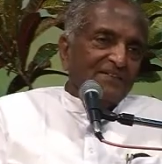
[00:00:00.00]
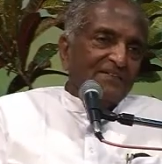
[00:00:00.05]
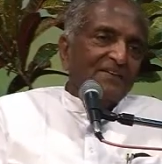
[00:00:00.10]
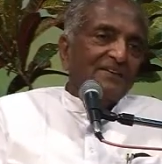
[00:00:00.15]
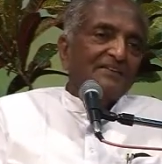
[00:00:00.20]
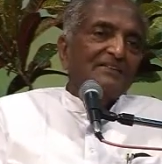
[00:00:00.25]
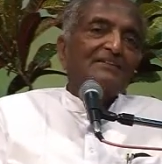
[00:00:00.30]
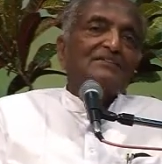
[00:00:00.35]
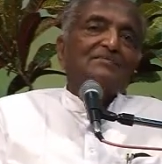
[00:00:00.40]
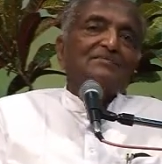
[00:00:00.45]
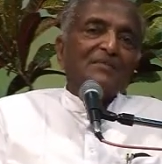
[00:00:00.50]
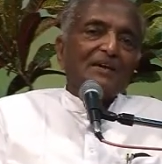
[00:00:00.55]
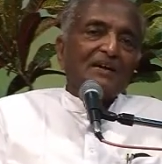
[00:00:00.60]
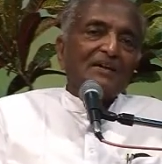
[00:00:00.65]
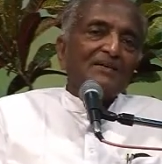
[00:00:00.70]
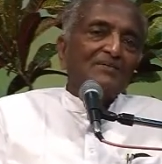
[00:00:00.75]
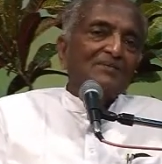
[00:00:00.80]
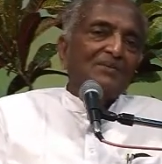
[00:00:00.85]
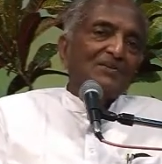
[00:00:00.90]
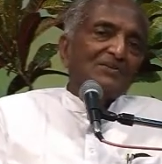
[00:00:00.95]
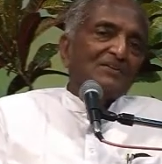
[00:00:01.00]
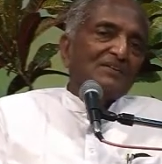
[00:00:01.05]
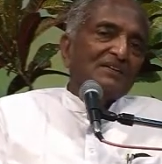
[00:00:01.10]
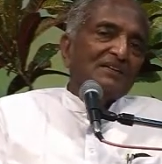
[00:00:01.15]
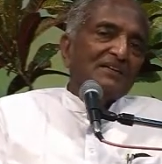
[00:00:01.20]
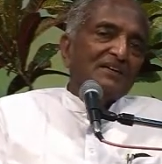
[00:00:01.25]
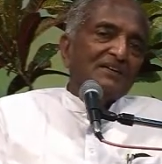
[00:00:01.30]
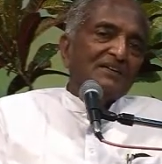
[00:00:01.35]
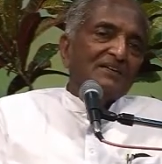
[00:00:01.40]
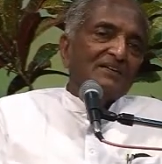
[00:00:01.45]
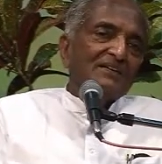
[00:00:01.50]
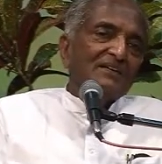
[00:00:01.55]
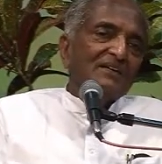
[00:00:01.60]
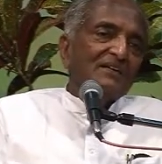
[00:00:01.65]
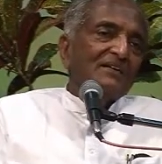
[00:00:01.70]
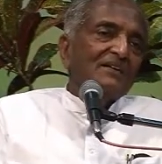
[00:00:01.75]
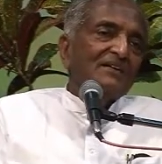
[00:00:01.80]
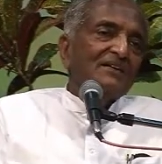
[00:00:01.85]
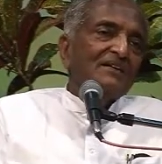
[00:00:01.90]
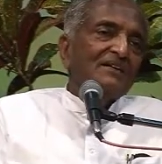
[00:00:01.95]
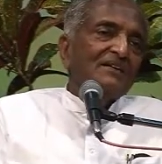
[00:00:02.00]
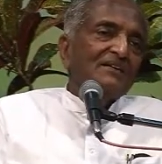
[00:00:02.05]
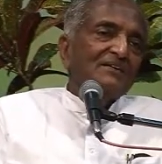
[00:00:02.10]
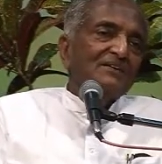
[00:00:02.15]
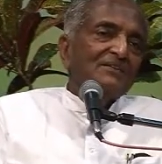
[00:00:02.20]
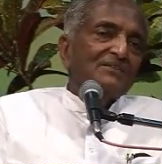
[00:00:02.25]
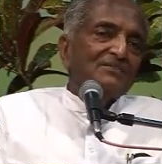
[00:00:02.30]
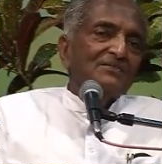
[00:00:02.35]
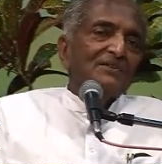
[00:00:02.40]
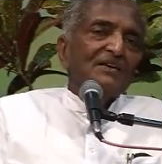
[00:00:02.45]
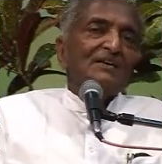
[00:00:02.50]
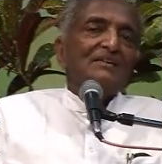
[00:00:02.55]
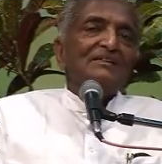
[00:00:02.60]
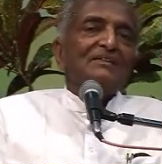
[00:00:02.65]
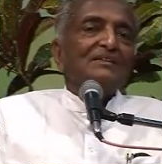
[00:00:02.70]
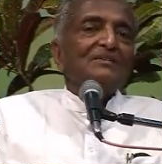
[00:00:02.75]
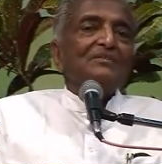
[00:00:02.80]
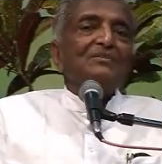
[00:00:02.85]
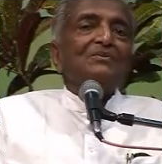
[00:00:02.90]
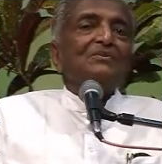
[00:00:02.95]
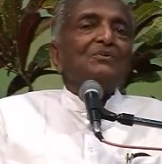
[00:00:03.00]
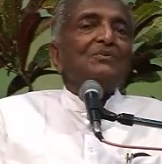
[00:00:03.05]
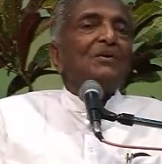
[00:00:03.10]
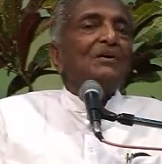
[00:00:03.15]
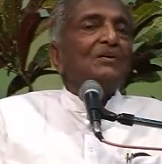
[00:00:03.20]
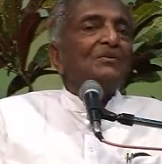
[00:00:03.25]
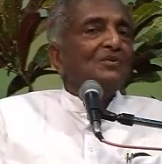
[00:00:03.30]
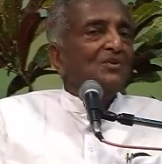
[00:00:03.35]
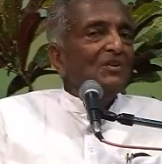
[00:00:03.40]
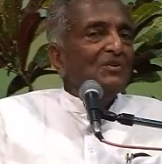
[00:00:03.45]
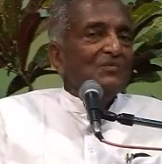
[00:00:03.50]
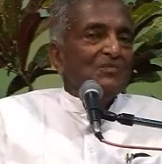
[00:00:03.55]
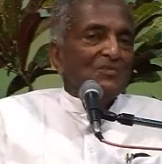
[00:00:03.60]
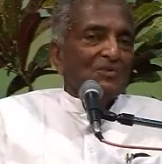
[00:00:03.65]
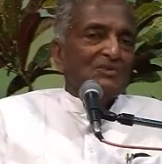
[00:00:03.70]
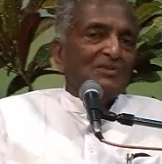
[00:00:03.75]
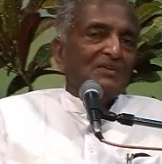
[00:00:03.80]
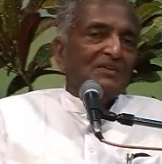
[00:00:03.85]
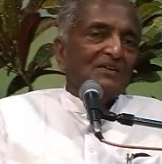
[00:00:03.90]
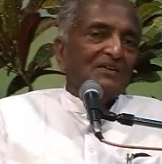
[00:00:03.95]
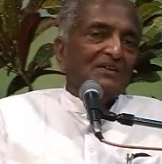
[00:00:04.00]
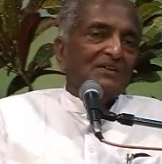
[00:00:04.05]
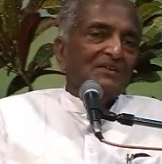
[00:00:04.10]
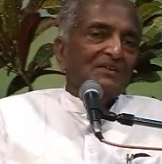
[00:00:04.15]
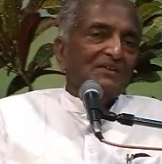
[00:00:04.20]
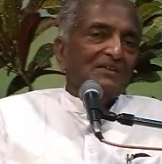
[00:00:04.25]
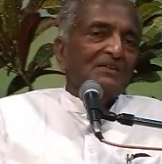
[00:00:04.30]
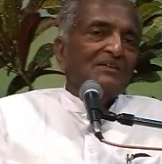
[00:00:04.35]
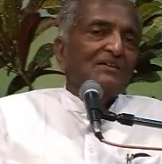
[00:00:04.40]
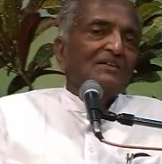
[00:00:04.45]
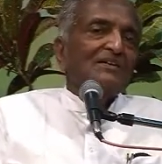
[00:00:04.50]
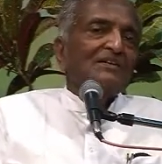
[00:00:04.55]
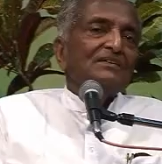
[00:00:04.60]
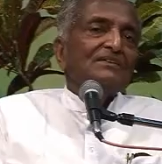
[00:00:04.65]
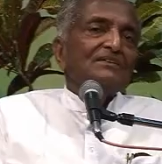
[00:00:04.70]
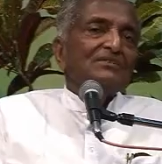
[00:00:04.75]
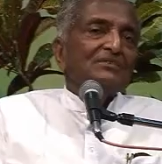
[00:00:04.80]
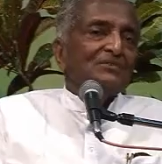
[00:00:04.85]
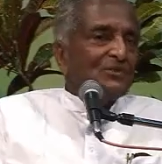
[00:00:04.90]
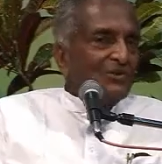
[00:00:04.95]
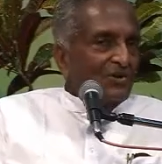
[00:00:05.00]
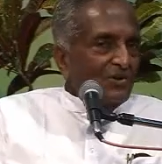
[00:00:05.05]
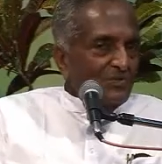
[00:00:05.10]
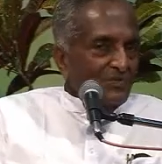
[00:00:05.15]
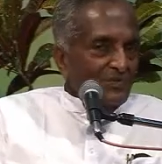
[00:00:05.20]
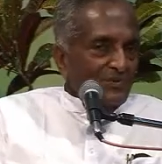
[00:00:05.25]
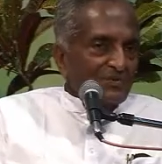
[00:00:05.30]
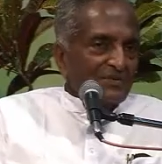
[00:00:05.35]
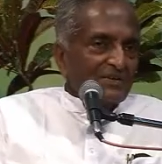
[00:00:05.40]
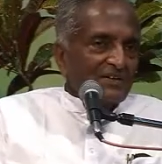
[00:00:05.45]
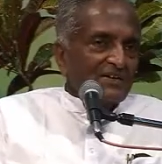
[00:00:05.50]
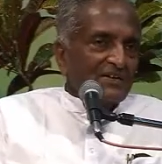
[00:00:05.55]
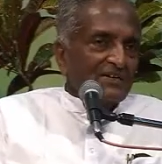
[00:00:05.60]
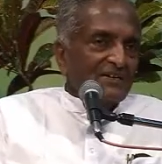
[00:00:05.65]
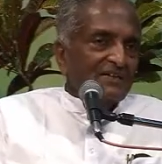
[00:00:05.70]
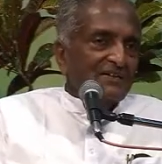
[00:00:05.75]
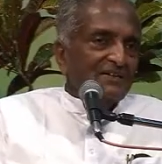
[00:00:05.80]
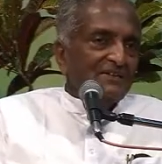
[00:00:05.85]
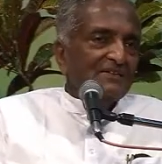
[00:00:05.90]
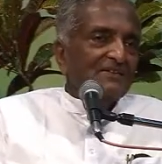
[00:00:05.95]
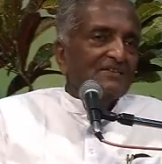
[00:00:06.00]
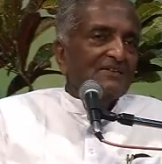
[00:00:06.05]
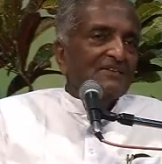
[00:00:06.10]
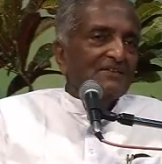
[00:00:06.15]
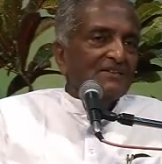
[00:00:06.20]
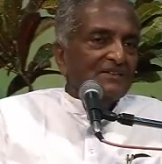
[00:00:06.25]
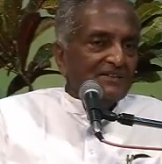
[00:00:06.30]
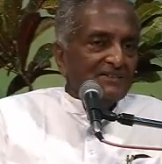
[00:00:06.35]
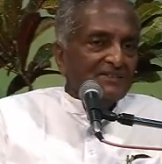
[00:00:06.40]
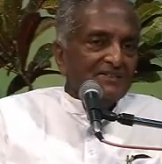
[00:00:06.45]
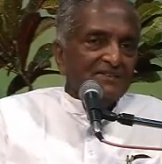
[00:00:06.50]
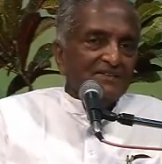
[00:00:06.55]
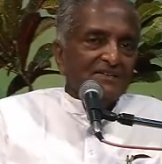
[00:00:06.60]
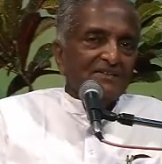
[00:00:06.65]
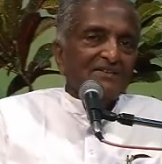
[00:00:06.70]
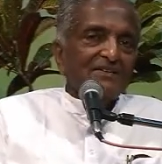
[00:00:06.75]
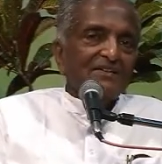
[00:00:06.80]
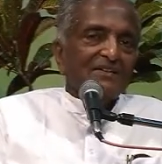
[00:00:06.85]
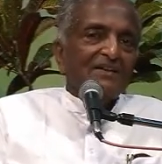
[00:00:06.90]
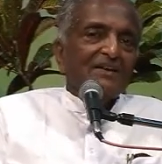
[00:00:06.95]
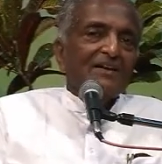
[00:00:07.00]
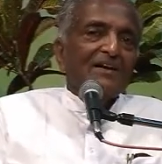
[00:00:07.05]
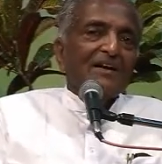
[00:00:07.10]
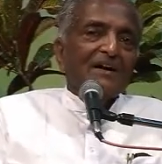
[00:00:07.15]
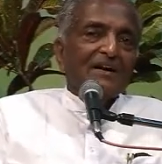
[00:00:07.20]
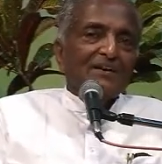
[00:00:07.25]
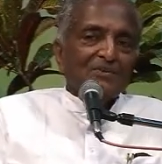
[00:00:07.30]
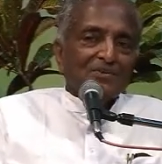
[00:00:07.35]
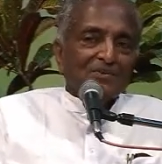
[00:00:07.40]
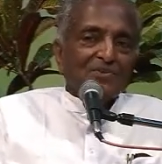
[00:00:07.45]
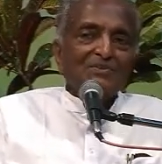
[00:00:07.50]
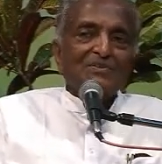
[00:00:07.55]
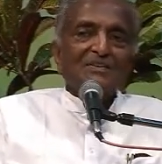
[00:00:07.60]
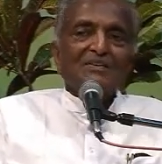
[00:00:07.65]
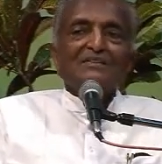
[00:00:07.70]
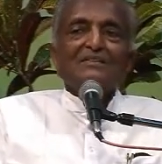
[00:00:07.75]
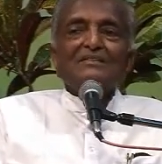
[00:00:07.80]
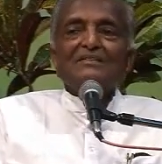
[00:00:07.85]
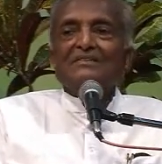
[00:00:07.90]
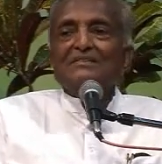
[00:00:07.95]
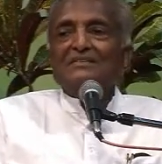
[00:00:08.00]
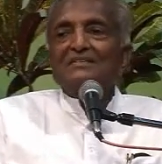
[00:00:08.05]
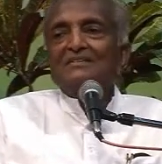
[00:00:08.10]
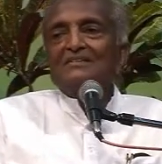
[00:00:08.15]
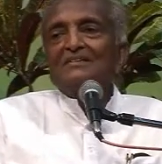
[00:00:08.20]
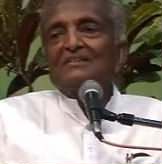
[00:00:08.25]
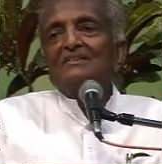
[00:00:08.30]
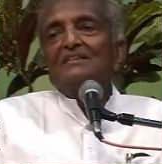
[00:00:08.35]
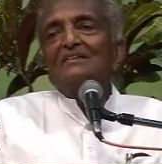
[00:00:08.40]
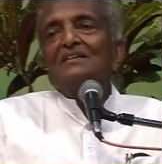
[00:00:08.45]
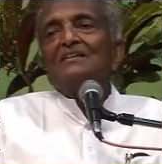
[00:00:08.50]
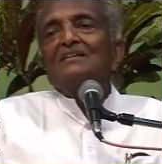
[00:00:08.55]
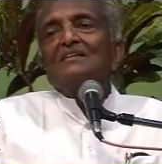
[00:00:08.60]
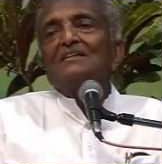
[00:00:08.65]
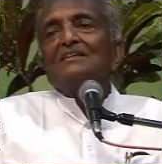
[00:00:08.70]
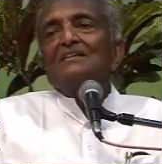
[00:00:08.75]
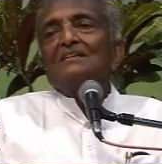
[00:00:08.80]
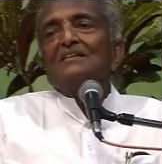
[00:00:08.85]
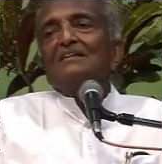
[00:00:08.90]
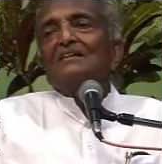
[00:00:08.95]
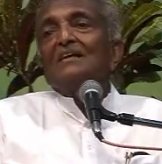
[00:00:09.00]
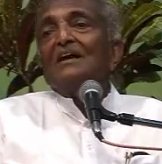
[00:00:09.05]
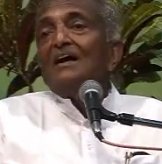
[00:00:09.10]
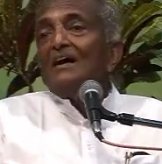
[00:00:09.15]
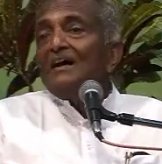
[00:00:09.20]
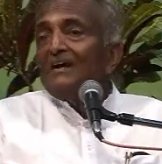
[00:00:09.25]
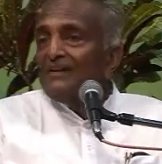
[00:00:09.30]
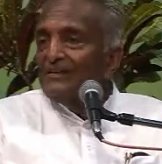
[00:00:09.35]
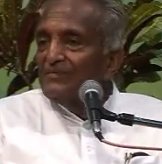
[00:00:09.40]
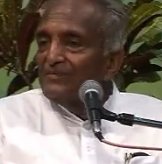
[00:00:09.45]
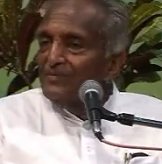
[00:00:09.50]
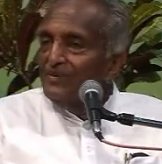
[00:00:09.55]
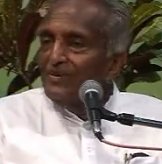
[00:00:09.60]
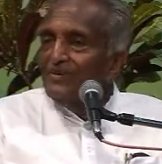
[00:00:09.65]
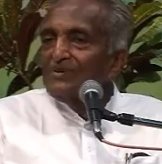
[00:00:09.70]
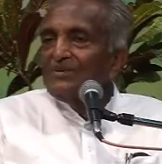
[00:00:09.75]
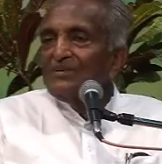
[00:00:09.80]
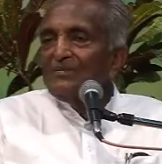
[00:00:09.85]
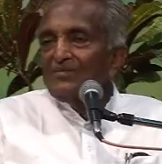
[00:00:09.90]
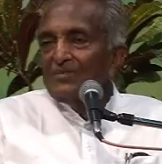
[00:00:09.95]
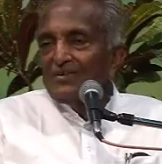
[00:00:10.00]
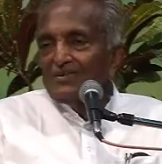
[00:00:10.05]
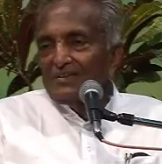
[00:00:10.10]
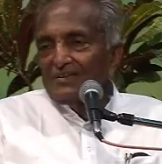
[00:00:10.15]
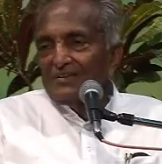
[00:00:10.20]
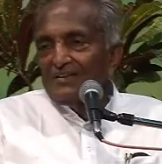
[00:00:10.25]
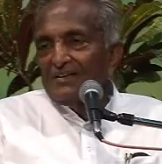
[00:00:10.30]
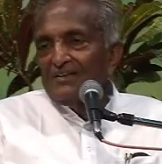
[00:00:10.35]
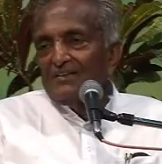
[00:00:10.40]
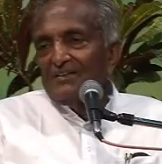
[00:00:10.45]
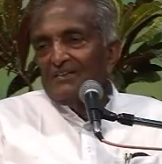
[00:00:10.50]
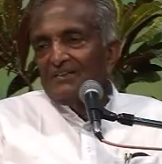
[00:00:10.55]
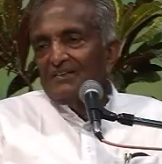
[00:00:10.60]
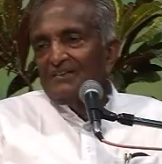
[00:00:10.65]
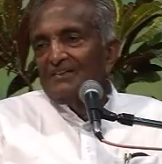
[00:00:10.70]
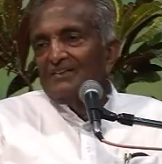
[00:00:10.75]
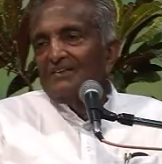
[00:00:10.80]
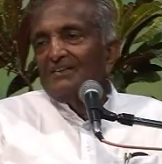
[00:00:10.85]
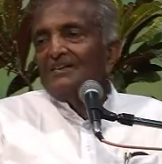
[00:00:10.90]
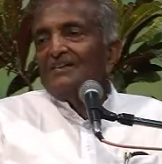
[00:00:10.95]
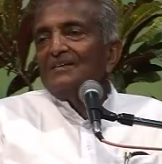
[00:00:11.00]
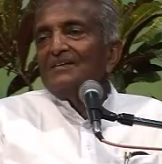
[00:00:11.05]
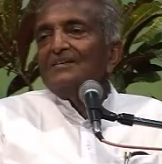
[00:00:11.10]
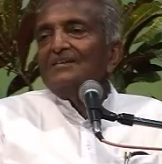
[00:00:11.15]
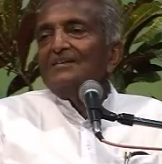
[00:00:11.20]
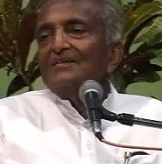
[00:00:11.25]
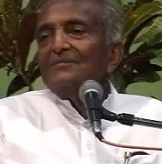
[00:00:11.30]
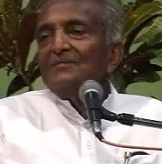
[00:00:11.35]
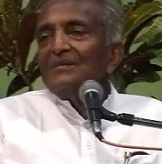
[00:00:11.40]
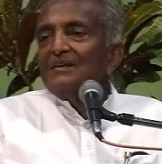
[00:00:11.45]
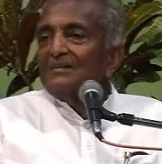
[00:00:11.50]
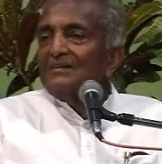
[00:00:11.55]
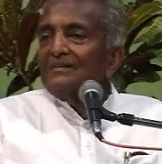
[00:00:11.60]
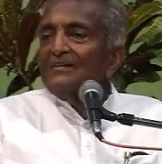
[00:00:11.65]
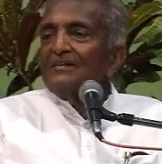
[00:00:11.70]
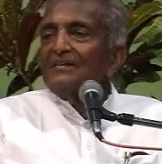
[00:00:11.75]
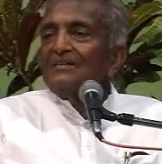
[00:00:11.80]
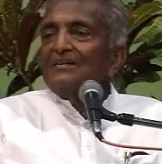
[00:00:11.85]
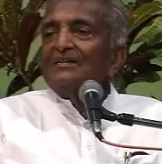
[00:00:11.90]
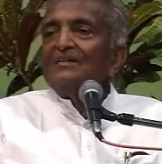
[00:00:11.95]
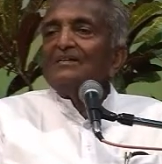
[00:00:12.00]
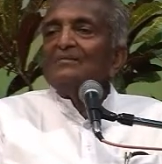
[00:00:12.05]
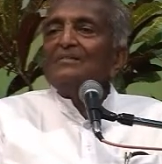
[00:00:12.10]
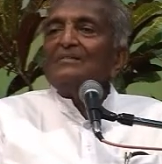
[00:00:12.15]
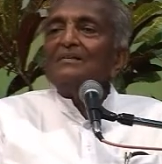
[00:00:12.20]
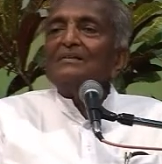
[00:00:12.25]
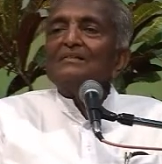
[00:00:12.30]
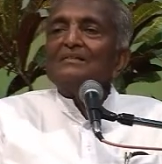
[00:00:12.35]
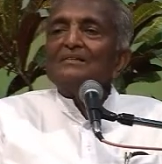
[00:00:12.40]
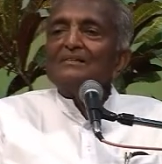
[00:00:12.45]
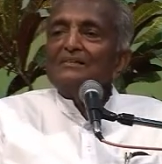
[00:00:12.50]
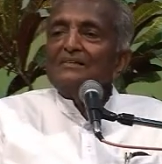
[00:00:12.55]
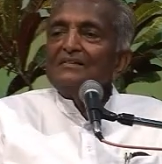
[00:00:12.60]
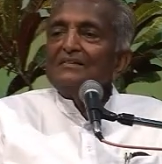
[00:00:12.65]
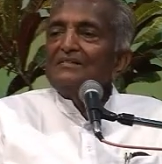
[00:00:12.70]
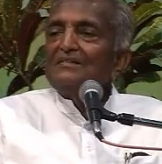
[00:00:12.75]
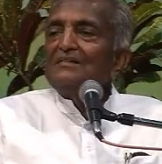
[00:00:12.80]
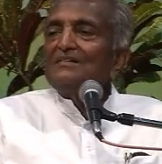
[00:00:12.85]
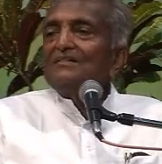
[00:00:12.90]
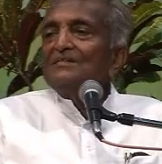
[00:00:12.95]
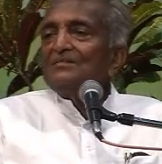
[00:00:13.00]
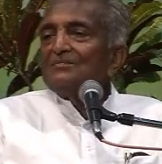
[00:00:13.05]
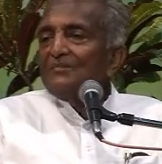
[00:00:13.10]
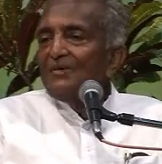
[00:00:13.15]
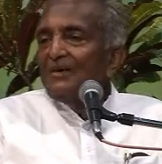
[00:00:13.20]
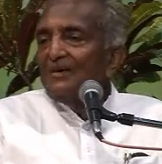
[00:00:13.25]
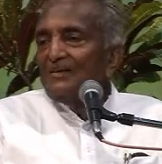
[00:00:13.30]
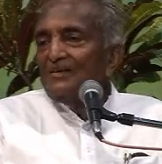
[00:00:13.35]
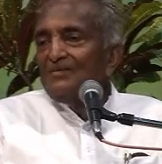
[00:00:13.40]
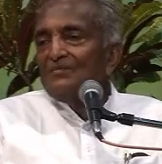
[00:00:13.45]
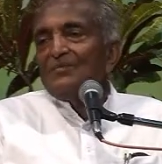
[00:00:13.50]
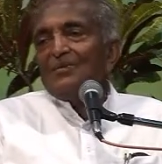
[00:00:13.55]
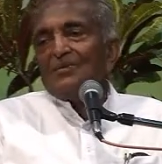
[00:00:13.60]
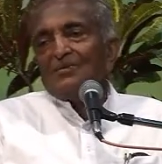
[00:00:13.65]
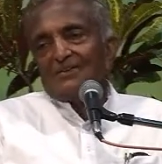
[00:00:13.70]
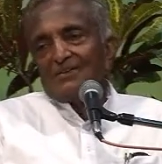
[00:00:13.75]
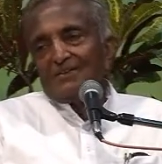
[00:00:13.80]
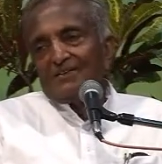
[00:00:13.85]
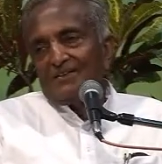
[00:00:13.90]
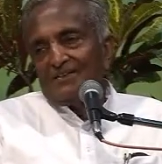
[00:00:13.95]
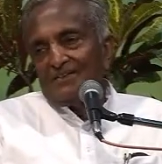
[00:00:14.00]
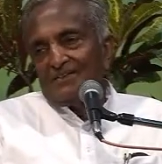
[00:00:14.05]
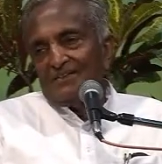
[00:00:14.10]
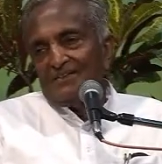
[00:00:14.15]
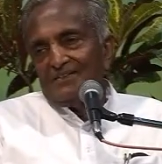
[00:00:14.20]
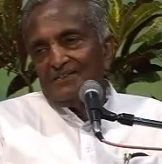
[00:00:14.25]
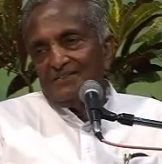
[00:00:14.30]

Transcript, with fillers: It is my motor car. So I said, you are not motor car it is your motor car. He said, yes, I know that distinction, that I am not the motor car, but this is my motor car.